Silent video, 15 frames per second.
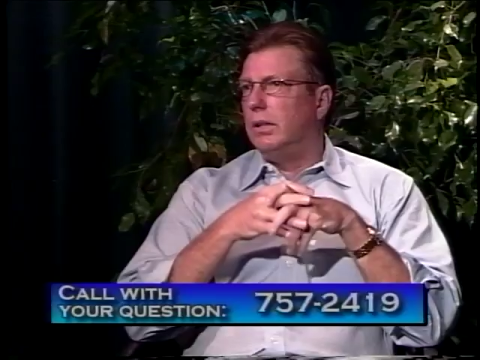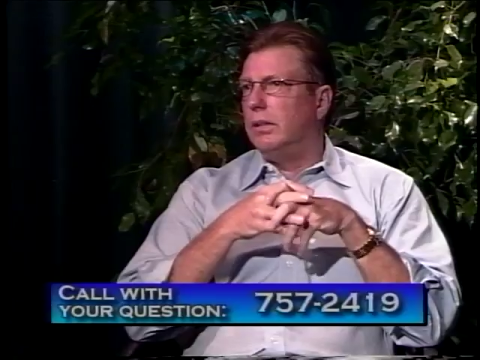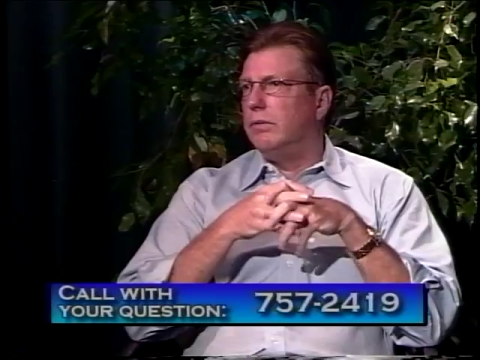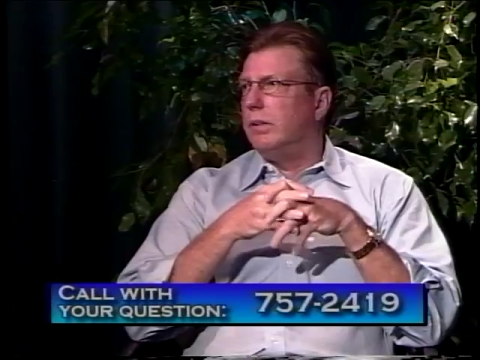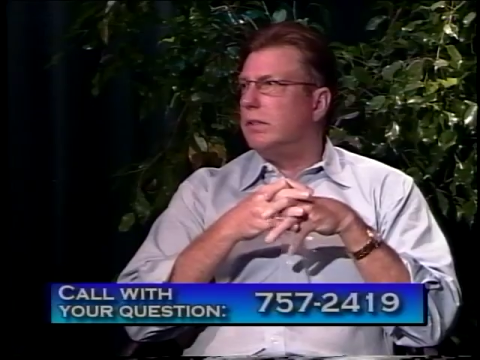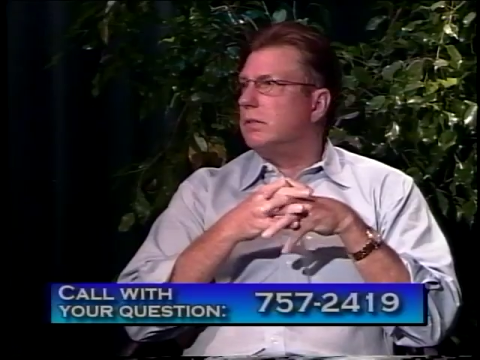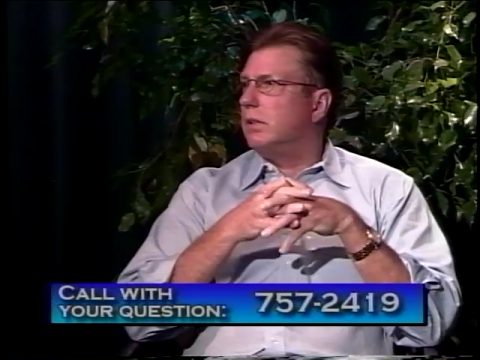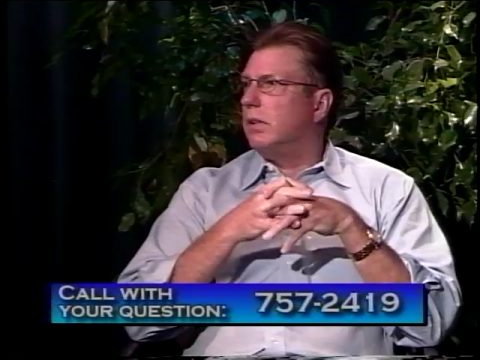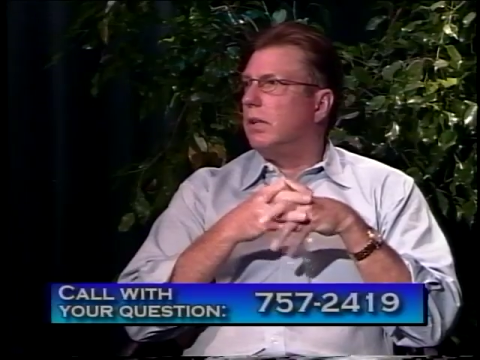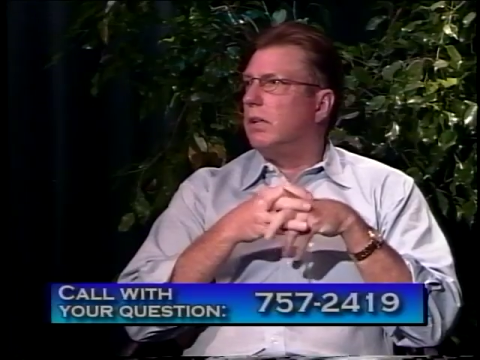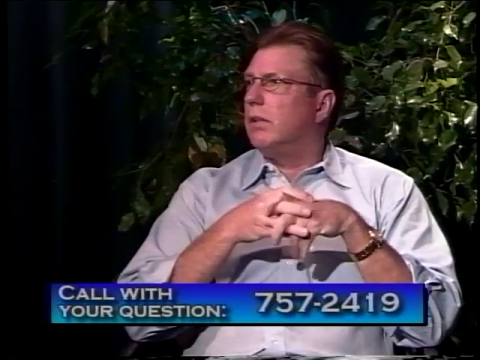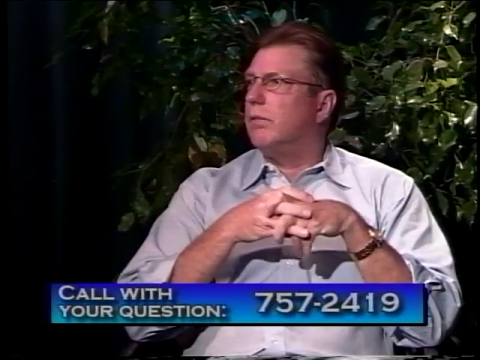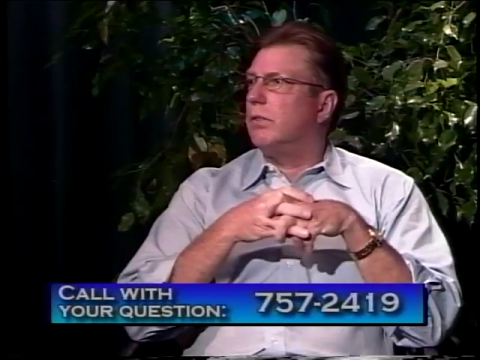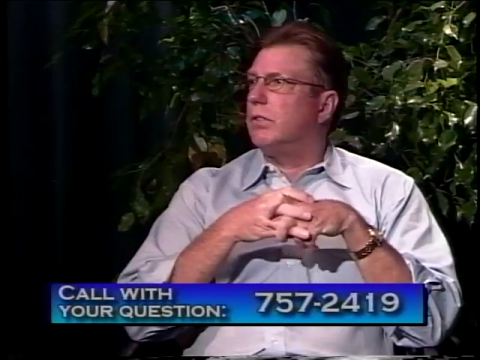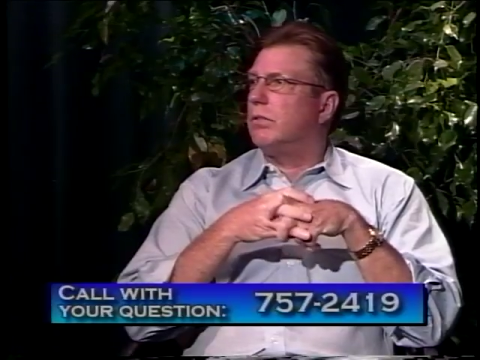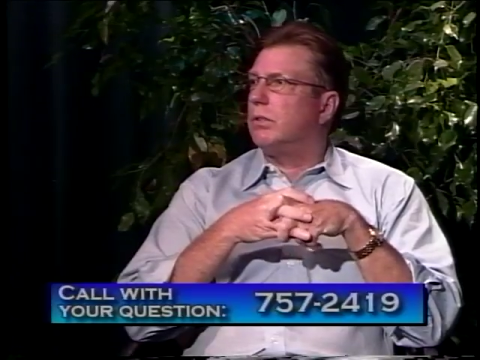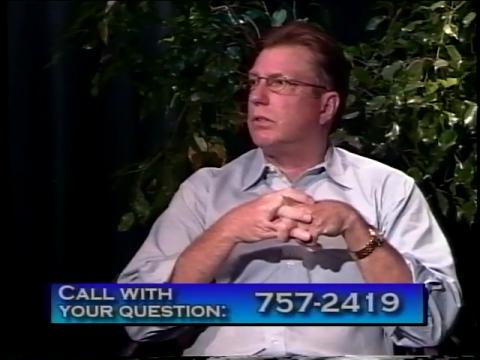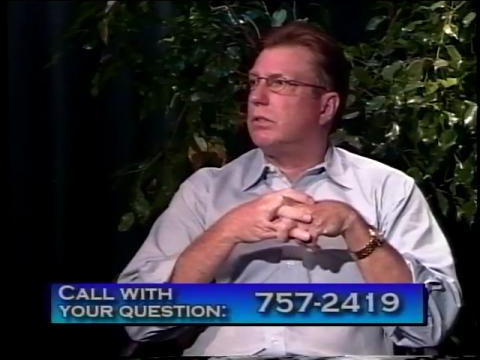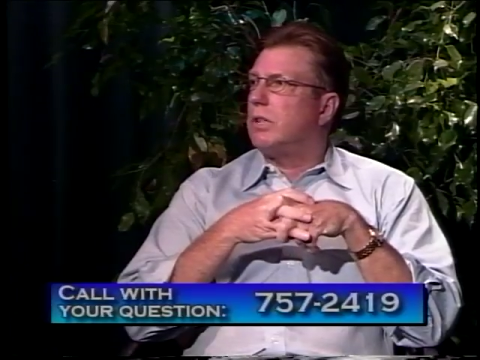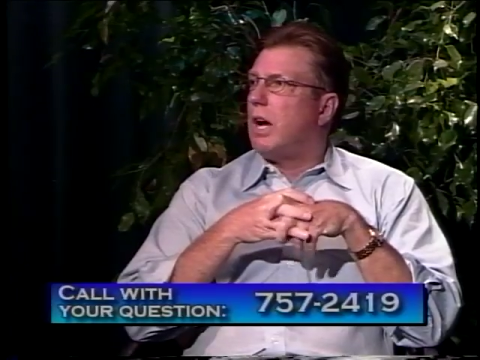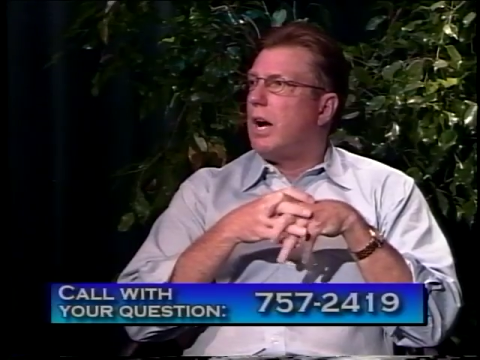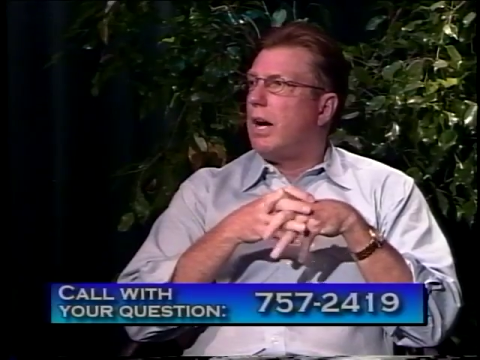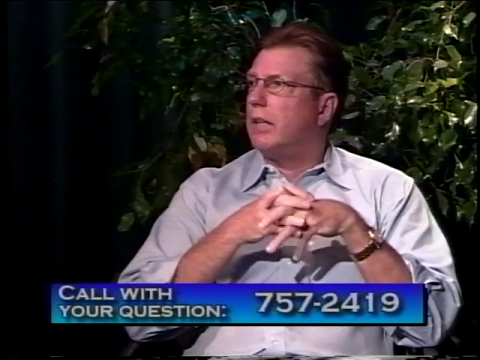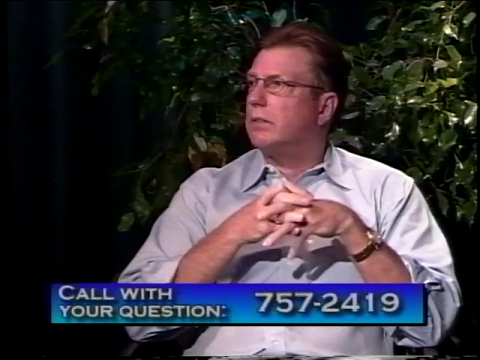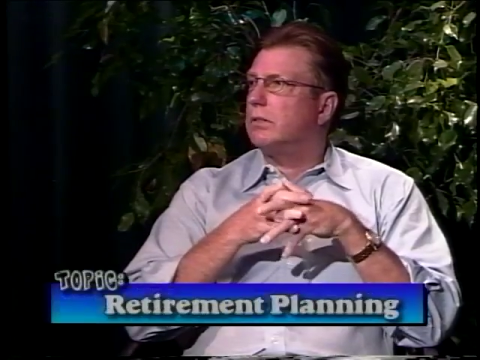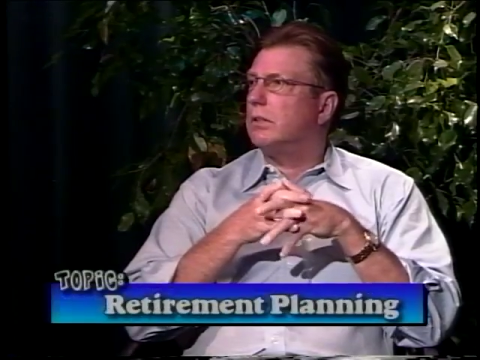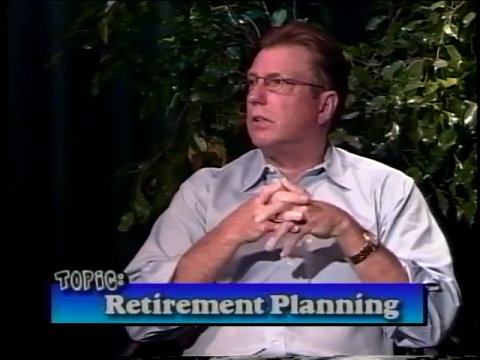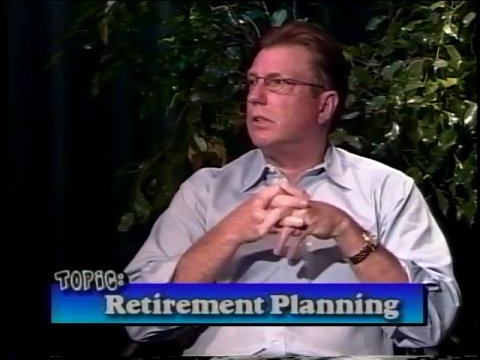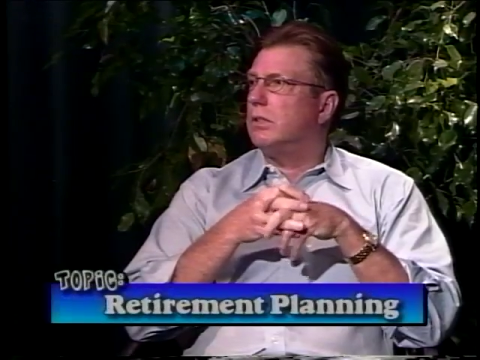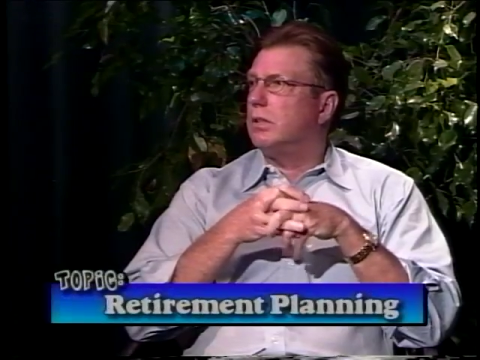investing in individual stocks
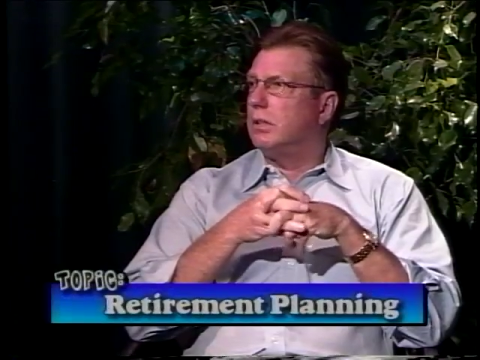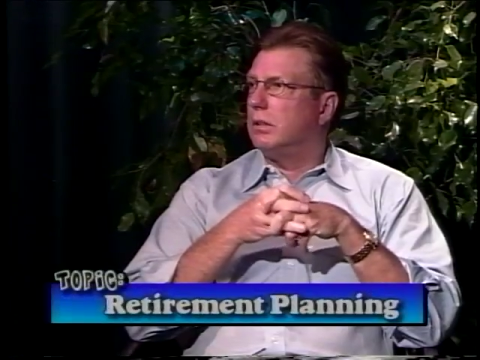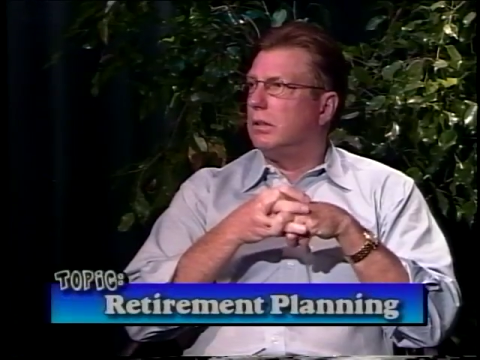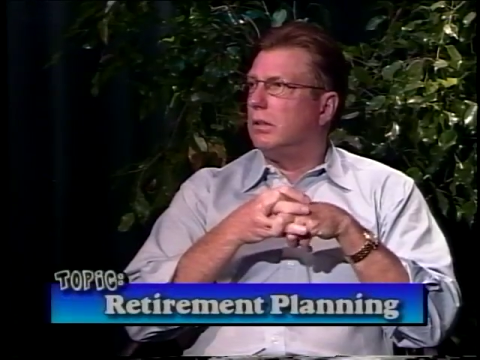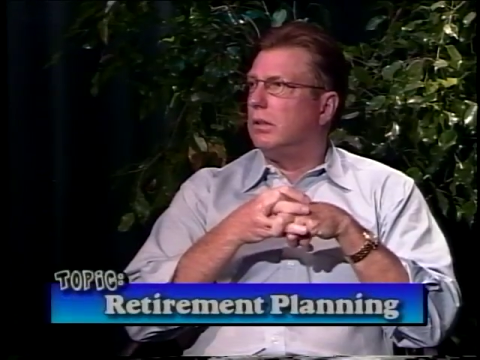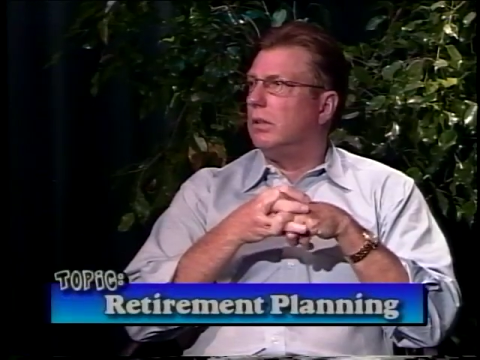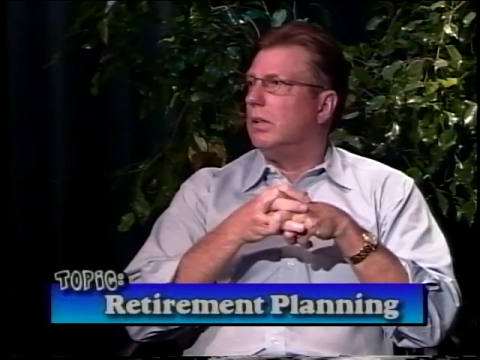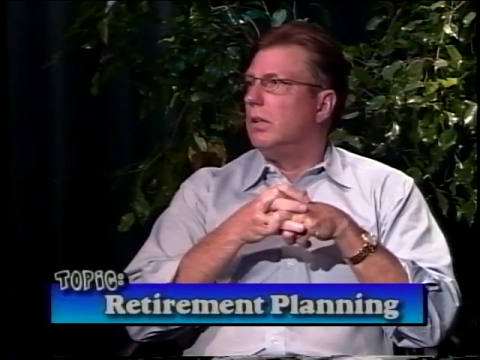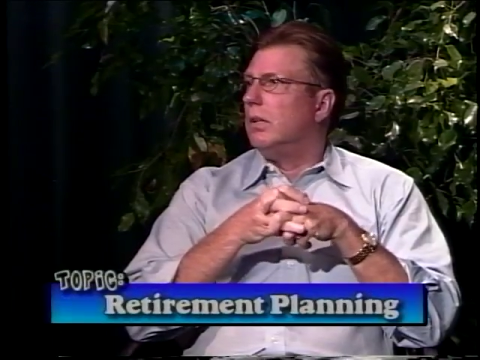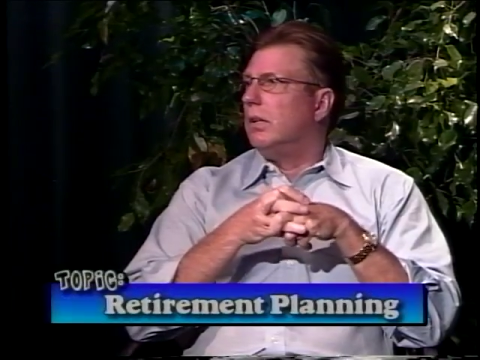until